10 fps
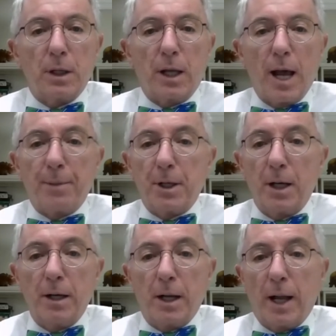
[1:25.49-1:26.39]

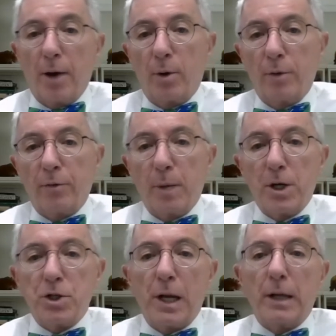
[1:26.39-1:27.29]
capitated encounter
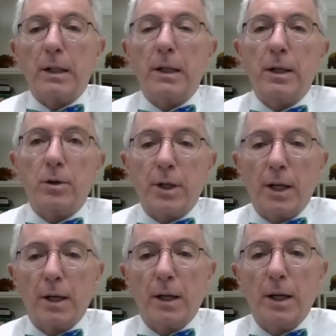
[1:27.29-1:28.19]
information, and clinical
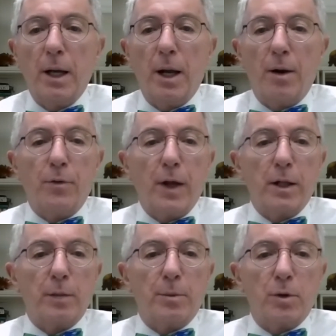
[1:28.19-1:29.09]
data
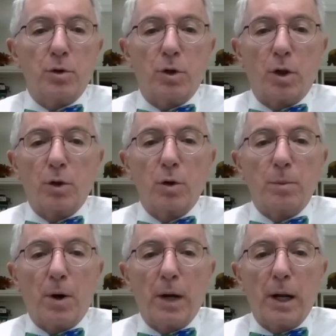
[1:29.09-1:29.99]
available to the
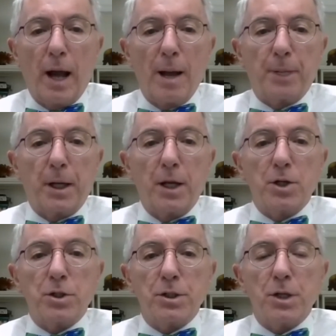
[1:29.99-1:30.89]
third-party
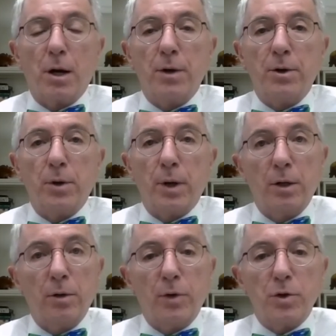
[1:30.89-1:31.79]
applications under
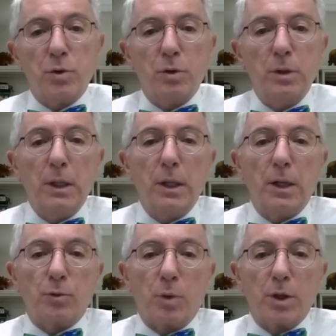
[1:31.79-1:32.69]
individual
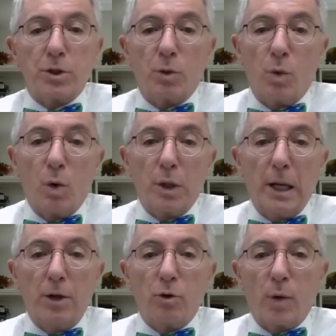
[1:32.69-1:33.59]
as well as
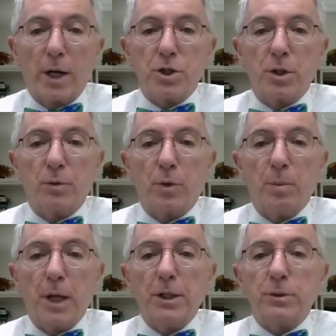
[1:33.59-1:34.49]
enrollee direction from
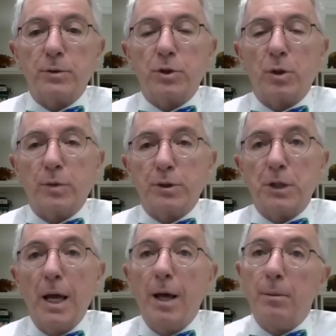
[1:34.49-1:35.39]
dates of service
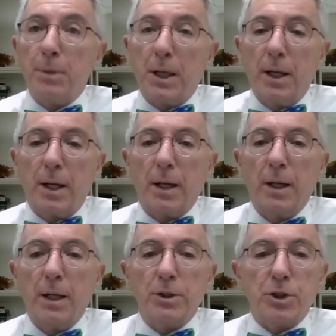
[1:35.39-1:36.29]
beginning
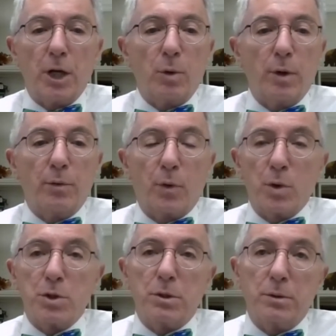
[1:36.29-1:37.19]
January
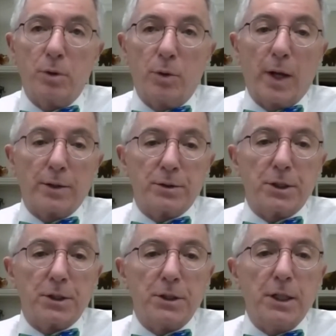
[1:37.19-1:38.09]
1st,
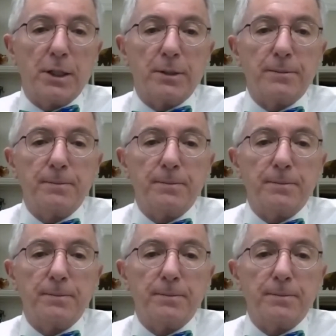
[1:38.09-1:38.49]
2016.